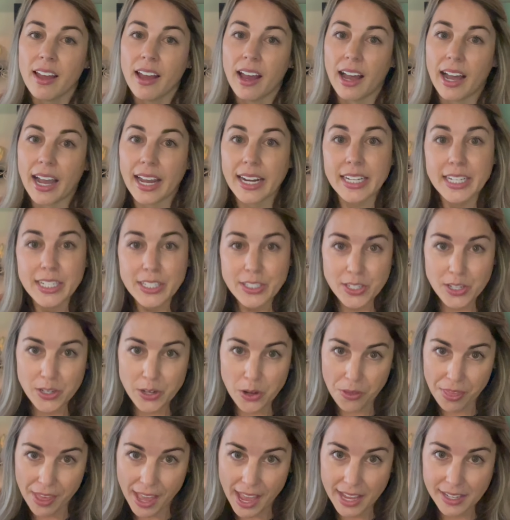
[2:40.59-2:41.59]
I need to
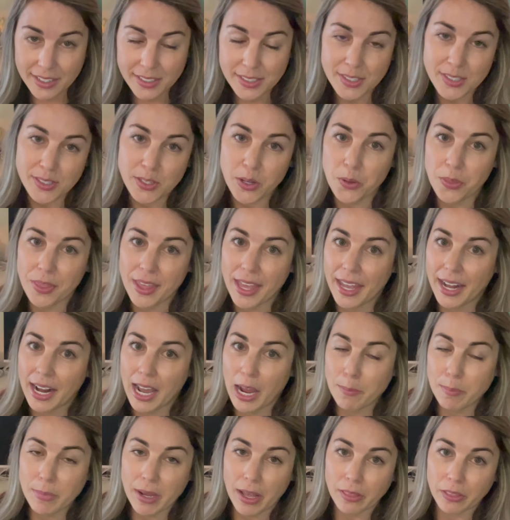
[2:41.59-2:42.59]
know that so that
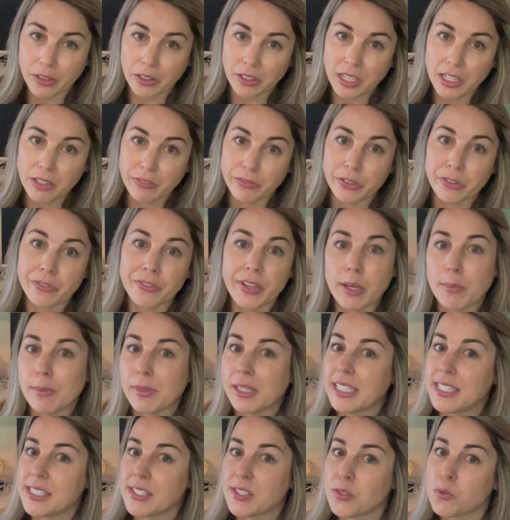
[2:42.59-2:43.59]
I'm not looking for
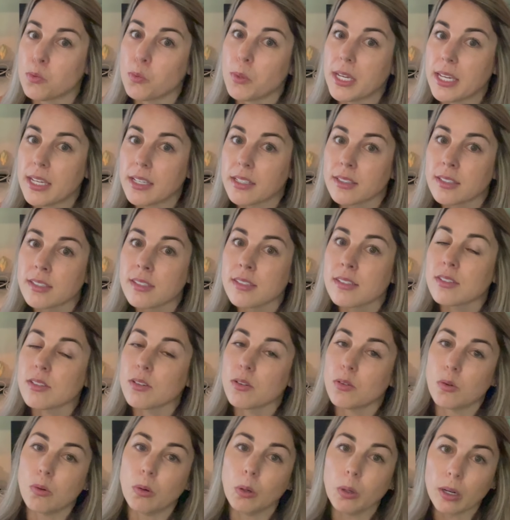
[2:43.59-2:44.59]
family suites
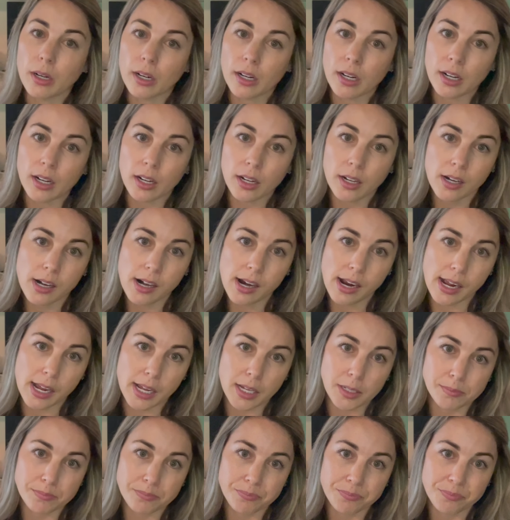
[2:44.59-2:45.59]
or
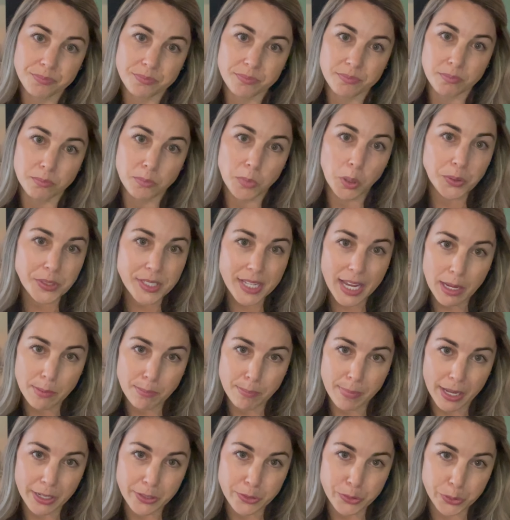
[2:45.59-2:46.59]
um,
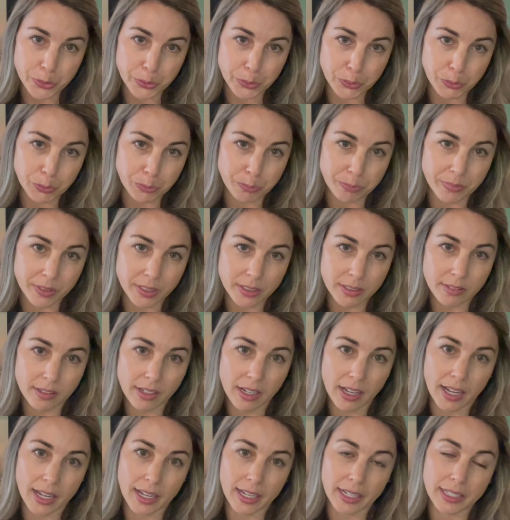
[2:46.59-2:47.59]
multi-bedroom
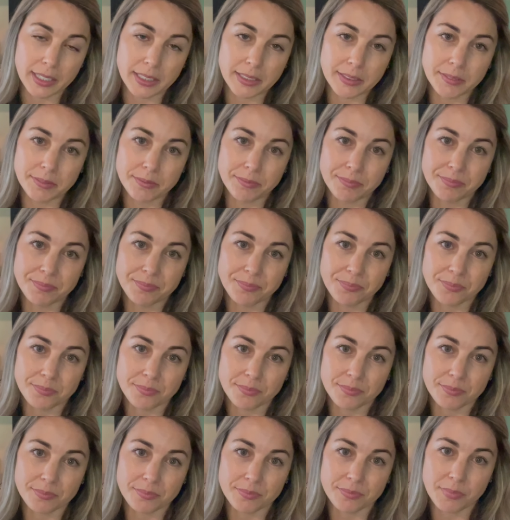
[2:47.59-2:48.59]
uh,
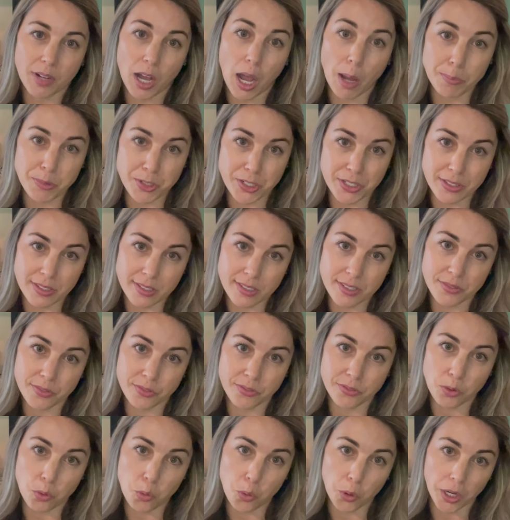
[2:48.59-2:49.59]
options
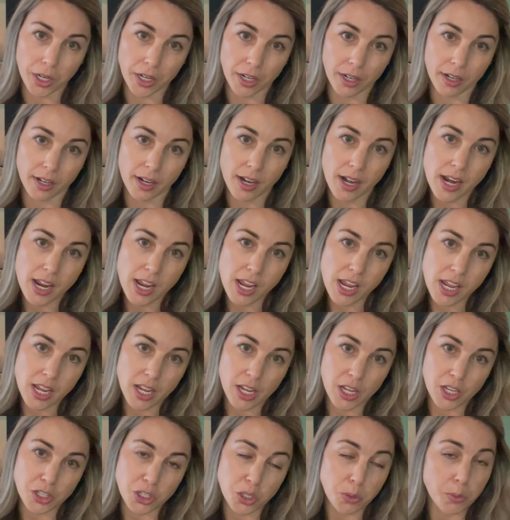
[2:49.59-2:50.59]
for
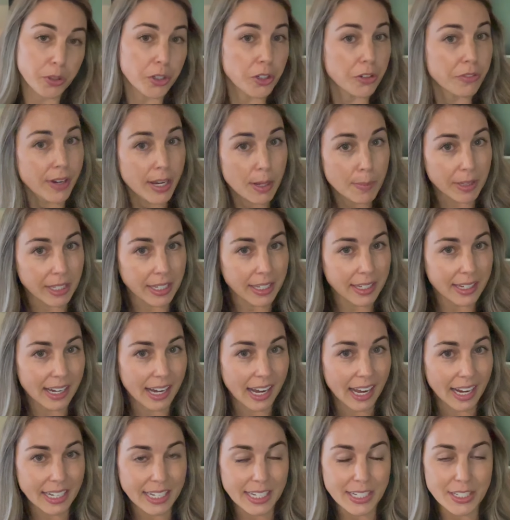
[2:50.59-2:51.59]
you and your family.
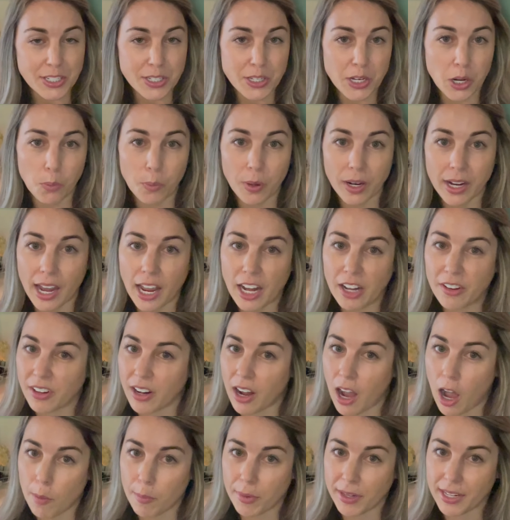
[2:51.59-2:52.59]
I need to know what kind of
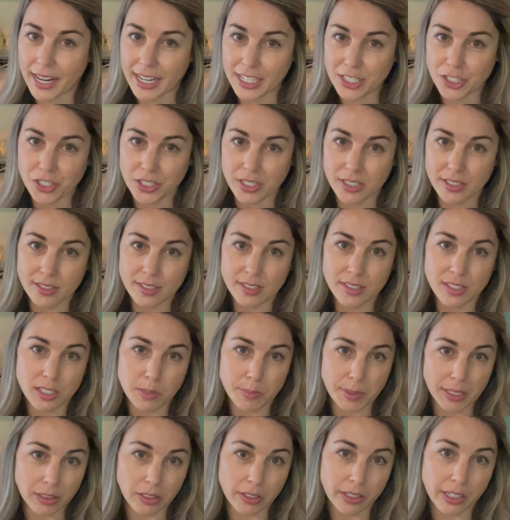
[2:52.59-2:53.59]
accommodations to
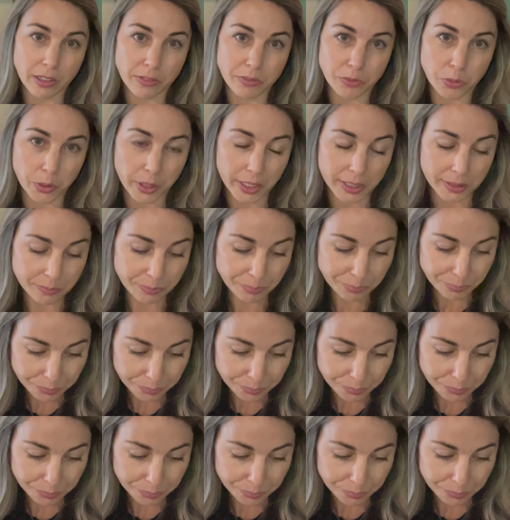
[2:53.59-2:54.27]
be looking for.